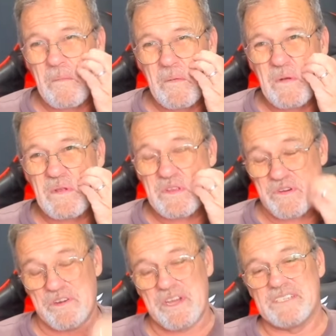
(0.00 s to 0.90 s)
It's
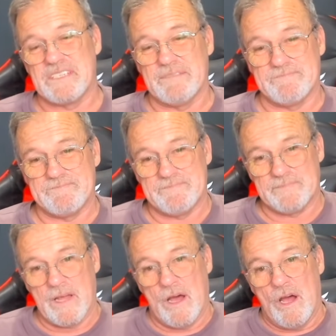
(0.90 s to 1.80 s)
crazy.
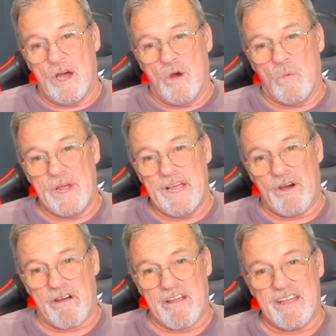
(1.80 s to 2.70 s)
We
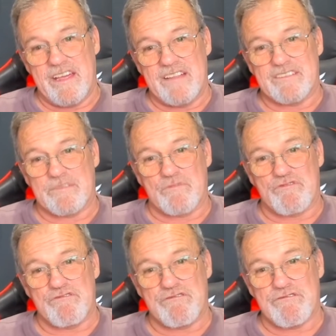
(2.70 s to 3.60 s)
are in some
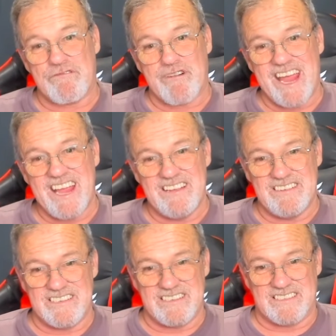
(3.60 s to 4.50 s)

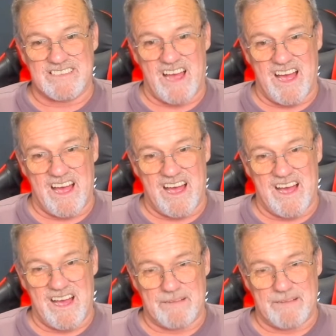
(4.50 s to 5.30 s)
crazy times.